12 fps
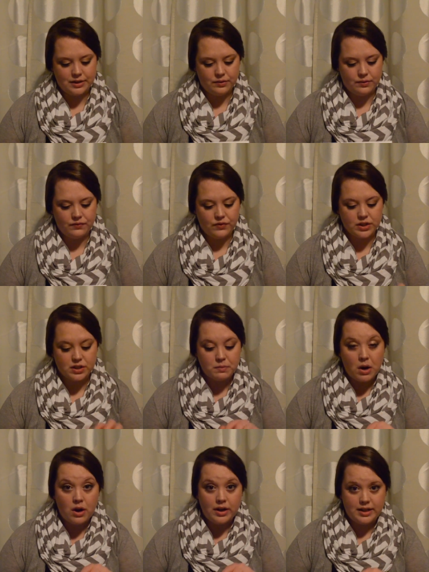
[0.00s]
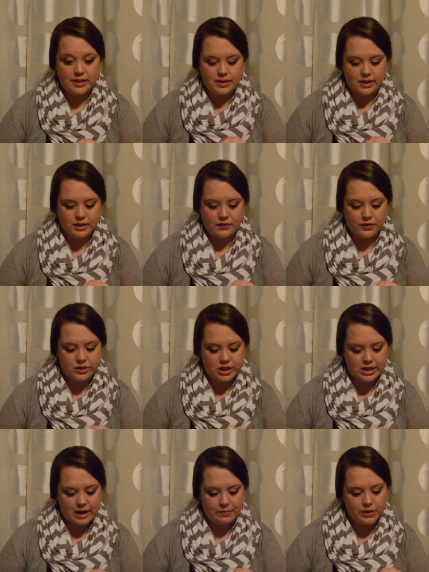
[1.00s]
So for small inserts for
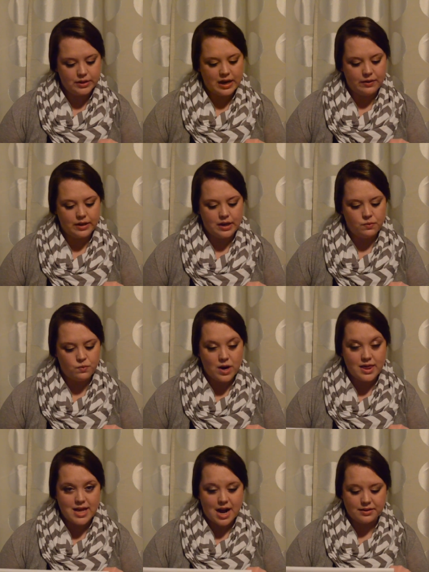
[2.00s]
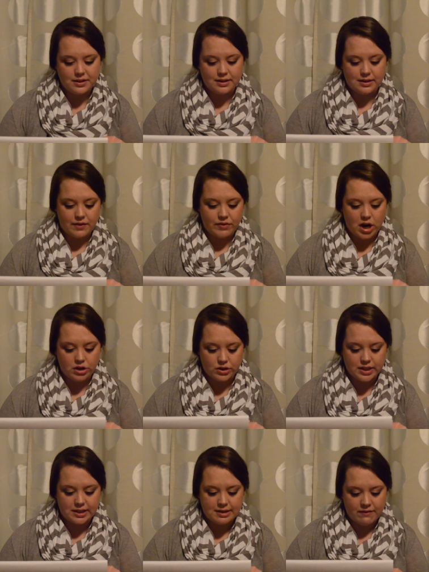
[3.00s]
G diapers, I would need
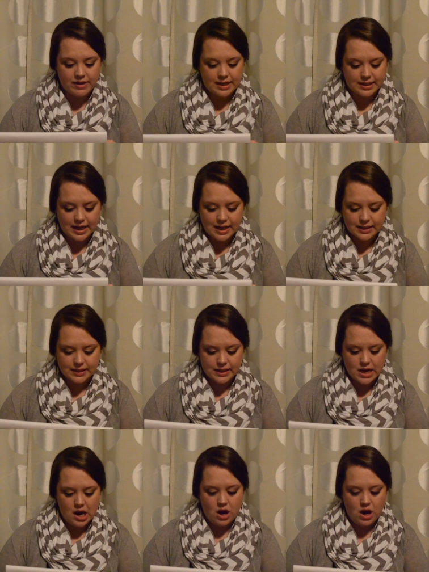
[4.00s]
1,776,